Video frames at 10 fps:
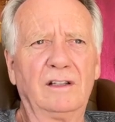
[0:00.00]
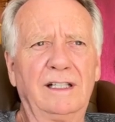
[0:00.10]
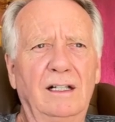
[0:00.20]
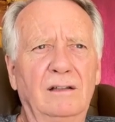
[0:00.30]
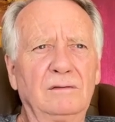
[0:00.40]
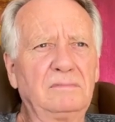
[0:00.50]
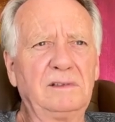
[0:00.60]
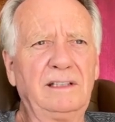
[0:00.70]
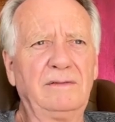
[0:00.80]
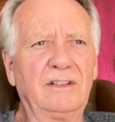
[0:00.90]
And now
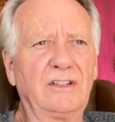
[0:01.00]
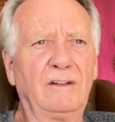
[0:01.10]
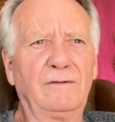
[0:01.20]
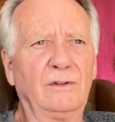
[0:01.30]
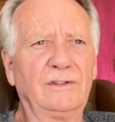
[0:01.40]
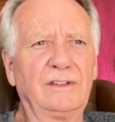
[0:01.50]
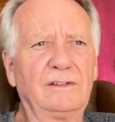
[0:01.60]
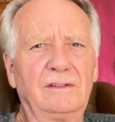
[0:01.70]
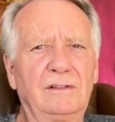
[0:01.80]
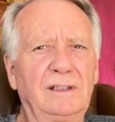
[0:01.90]
even cell phones,
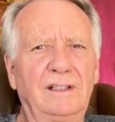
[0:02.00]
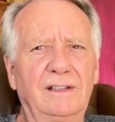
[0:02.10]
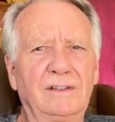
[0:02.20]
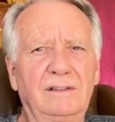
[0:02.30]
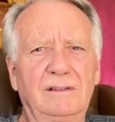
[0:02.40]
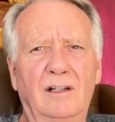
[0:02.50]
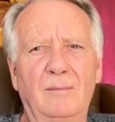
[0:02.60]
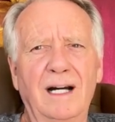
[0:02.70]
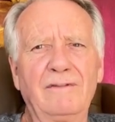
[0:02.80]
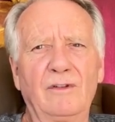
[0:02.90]
it doesn't, on
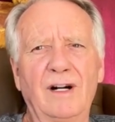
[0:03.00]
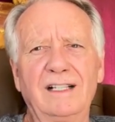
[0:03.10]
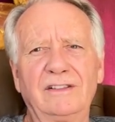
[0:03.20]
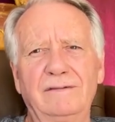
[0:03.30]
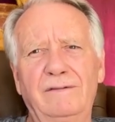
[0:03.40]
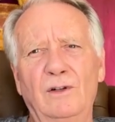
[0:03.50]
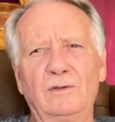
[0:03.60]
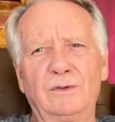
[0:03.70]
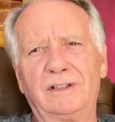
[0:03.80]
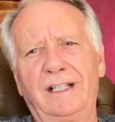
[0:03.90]
my Verizon
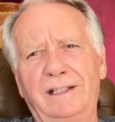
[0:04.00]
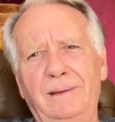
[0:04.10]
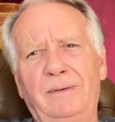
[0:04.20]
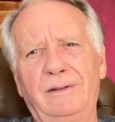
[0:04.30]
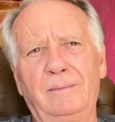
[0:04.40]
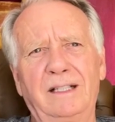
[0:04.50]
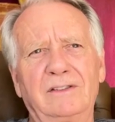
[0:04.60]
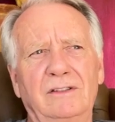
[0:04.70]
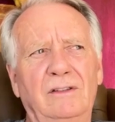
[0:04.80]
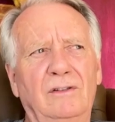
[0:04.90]
phone, which I keep here in
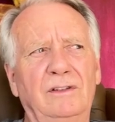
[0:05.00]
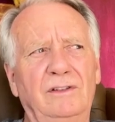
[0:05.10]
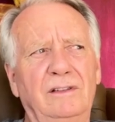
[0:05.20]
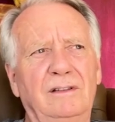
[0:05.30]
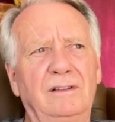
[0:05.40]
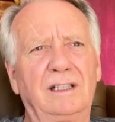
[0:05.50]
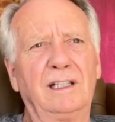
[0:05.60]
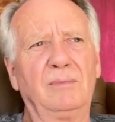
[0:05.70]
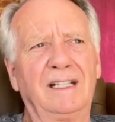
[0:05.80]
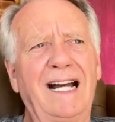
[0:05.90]
Mexico and
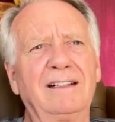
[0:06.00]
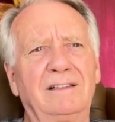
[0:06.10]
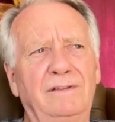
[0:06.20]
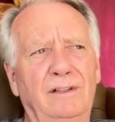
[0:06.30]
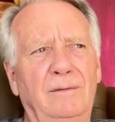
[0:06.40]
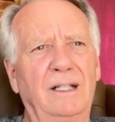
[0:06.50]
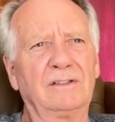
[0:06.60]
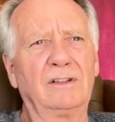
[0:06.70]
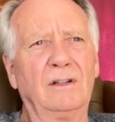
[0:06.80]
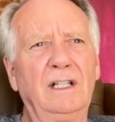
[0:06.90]
keep it active here in
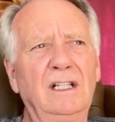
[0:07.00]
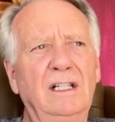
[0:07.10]
Mexico,